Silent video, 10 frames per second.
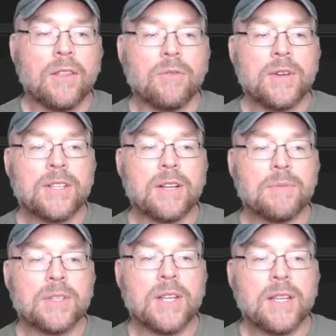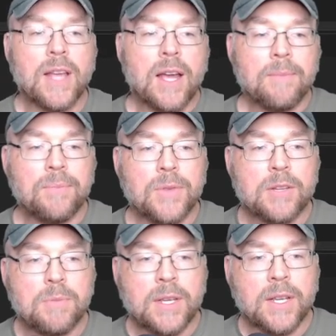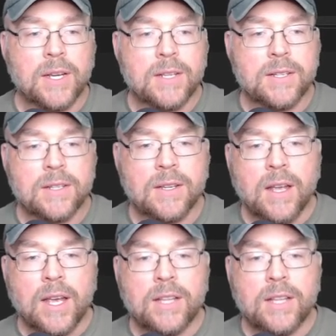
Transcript: The reason I'm seeing that is because